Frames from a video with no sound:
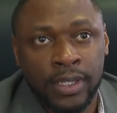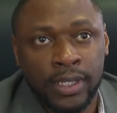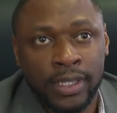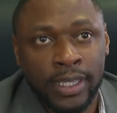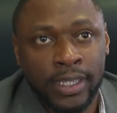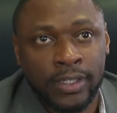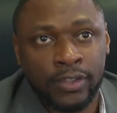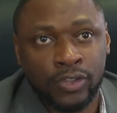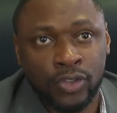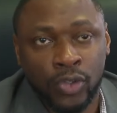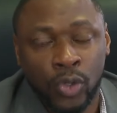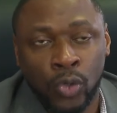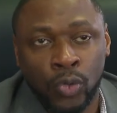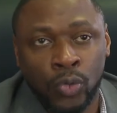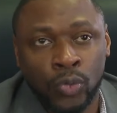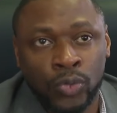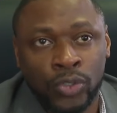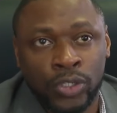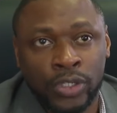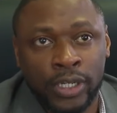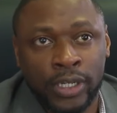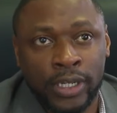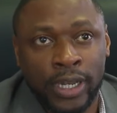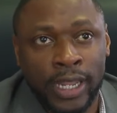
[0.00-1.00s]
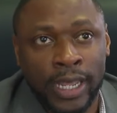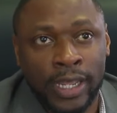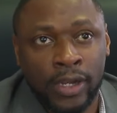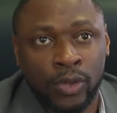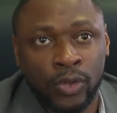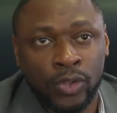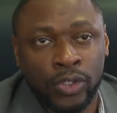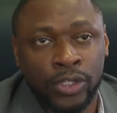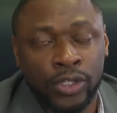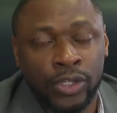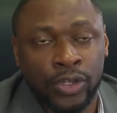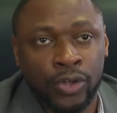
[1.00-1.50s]
And so not
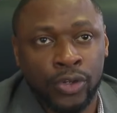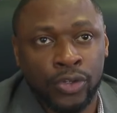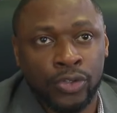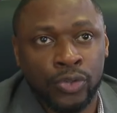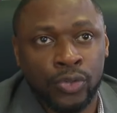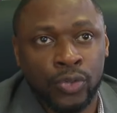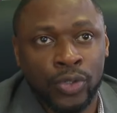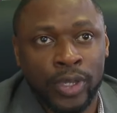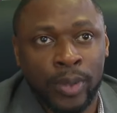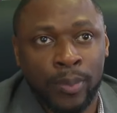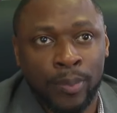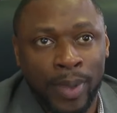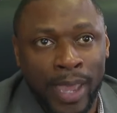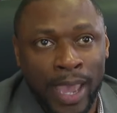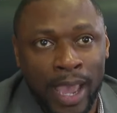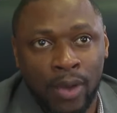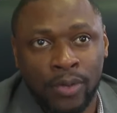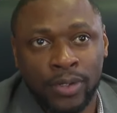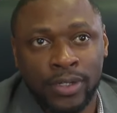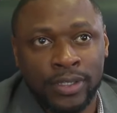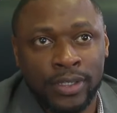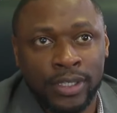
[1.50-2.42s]
only are you compounding